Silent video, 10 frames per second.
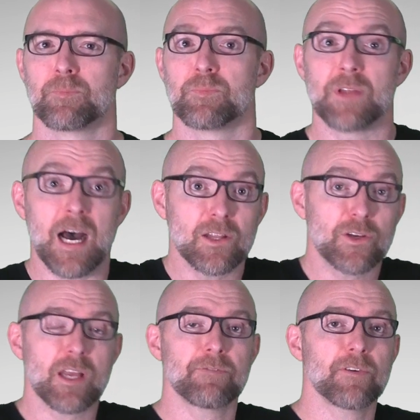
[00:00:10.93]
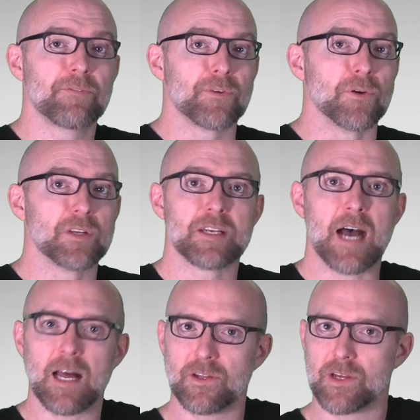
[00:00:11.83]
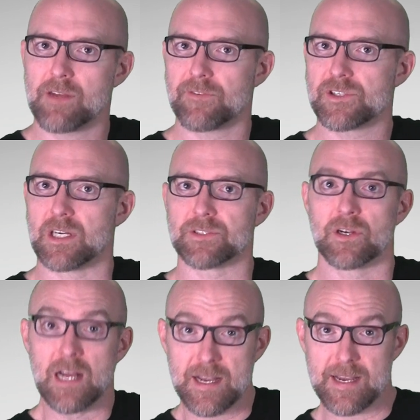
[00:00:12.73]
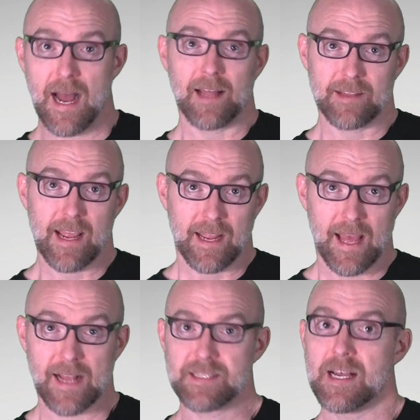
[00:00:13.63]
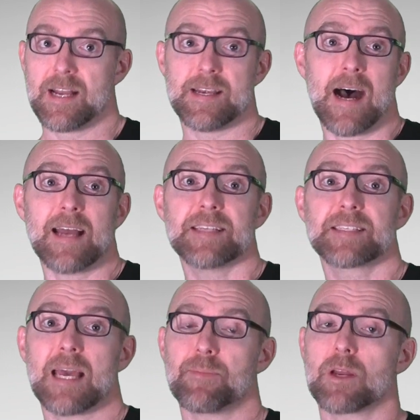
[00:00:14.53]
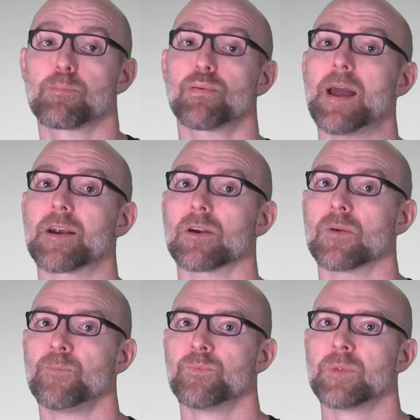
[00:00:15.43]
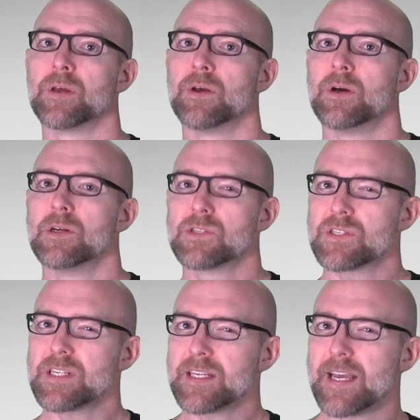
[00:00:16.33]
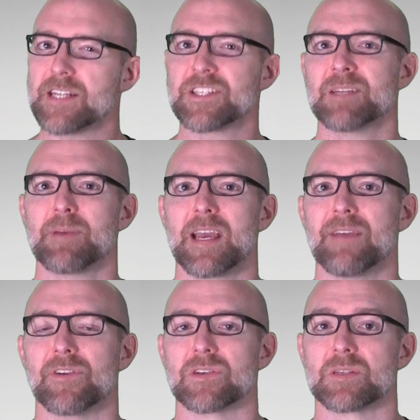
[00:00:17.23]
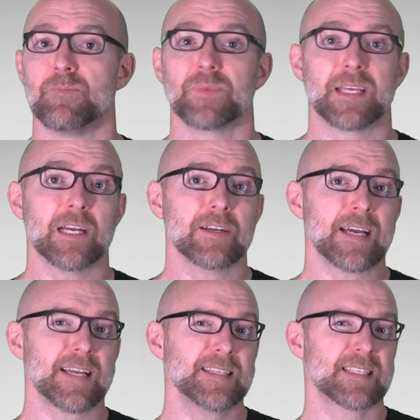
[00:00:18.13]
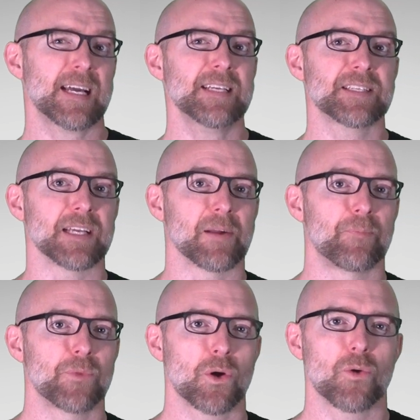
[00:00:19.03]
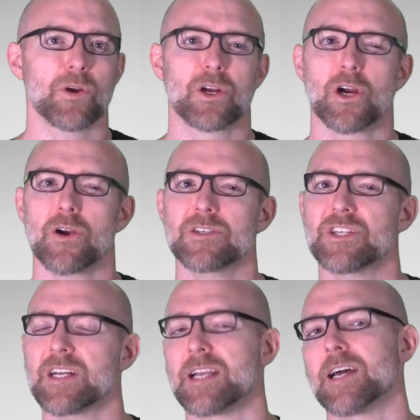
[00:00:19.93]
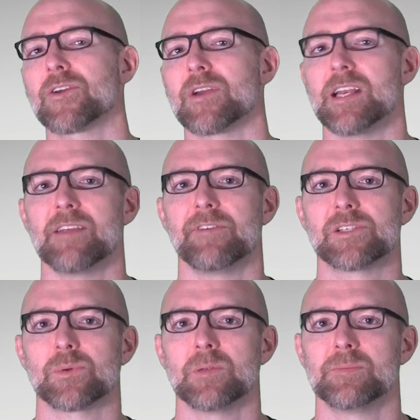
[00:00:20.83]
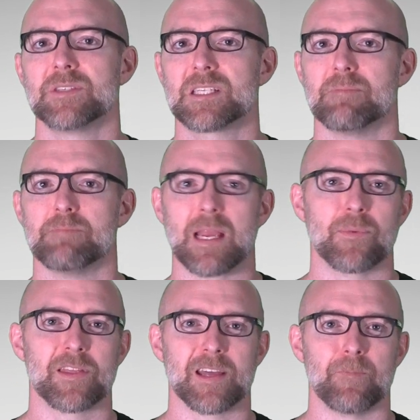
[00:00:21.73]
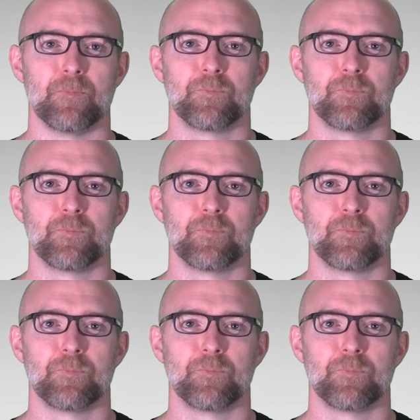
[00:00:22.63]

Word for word: Not looking for food, not looking for shelter, not laying eggs, not escaping a predator, just engaging in behaviors geared at enticing or encouraging another individual to mate with them.